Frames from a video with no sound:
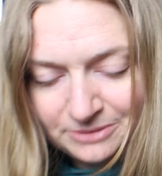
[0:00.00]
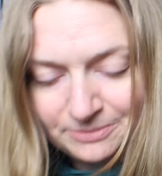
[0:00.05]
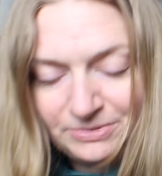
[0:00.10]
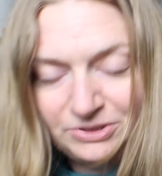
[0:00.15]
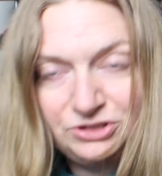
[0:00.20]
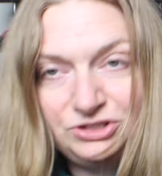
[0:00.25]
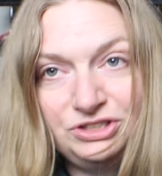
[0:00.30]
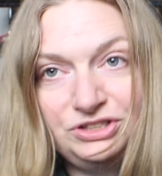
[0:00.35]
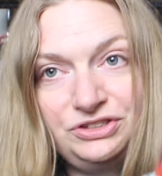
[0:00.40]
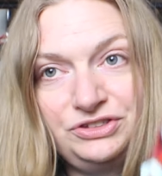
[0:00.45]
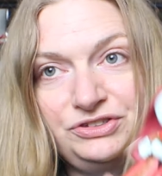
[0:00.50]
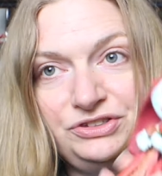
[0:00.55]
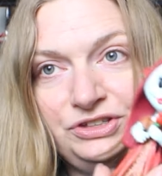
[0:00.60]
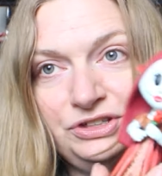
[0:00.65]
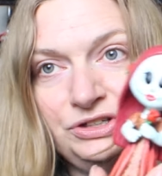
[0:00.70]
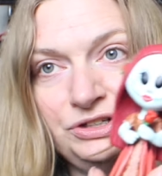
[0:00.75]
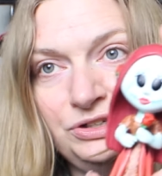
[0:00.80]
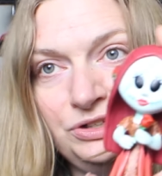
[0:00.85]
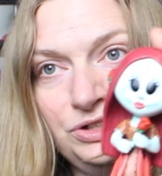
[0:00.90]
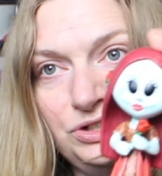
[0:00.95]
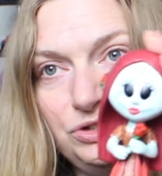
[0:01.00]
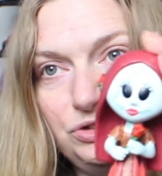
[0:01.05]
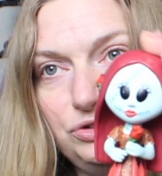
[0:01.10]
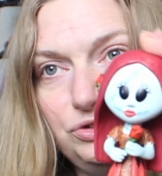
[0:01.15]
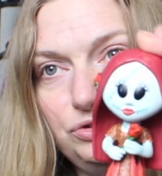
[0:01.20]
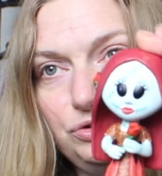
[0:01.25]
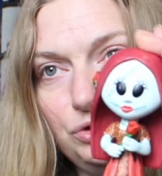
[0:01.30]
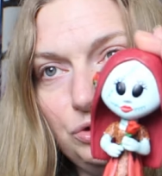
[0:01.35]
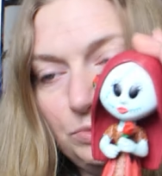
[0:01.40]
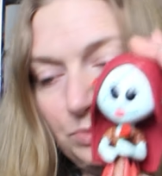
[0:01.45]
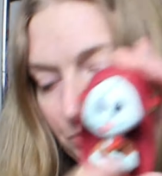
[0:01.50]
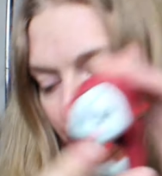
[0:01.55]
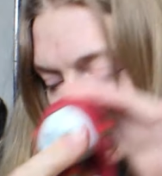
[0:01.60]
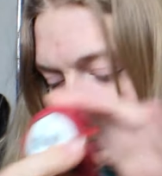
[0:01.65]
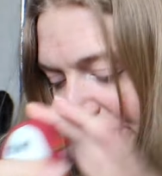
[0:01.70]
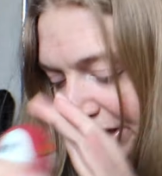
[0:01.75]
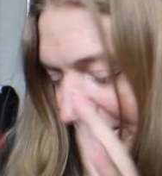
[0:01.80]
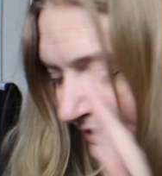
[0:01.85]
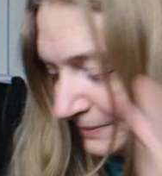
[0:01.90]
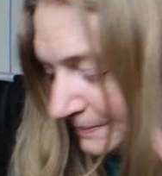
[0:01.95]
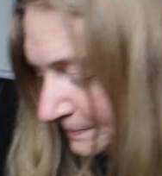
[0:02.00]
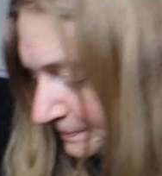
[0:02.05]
but she's still so pretty.